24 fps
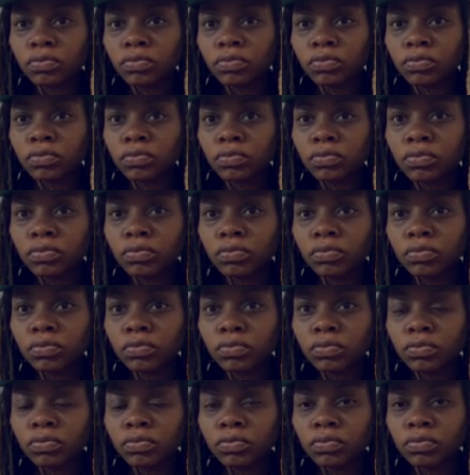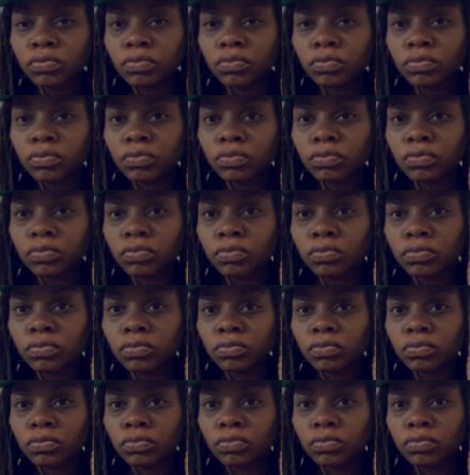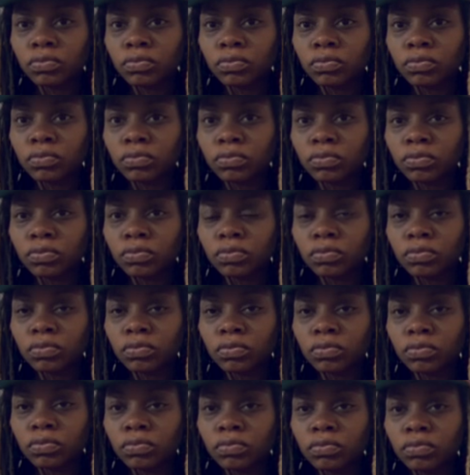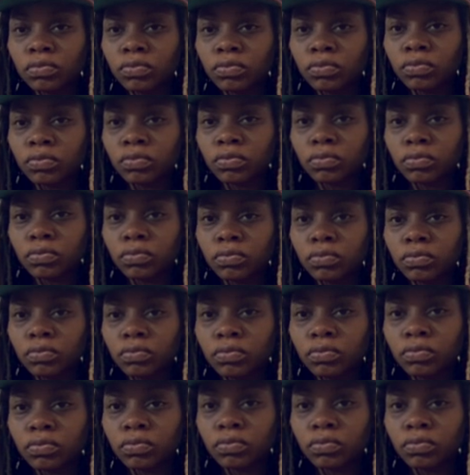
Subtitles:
The person shown says nothing.